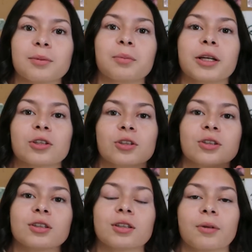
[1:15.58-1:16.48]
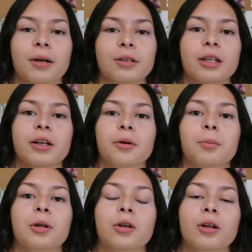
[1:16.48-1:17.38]
some pictures around here,
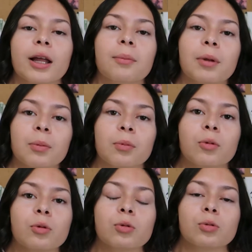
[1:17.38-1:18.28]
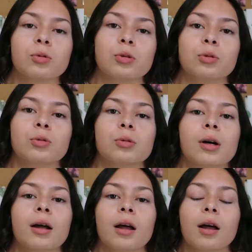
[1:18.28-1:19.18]
but they're like people who do